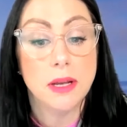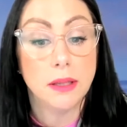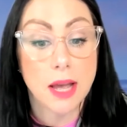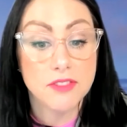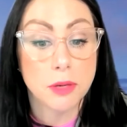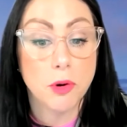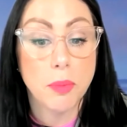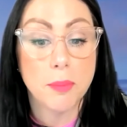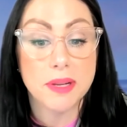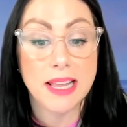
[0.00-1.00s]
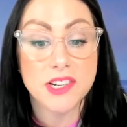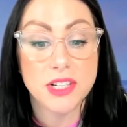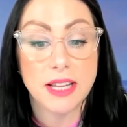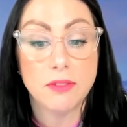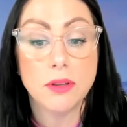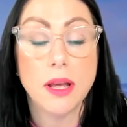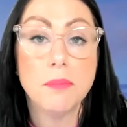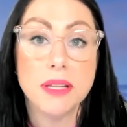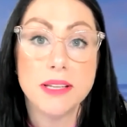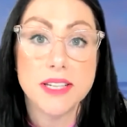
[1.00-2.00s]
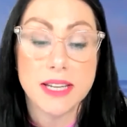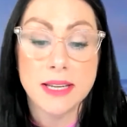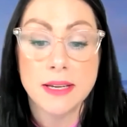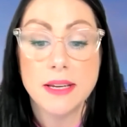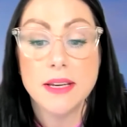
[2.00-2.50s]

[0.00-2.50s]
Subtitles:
lifetime or population level ability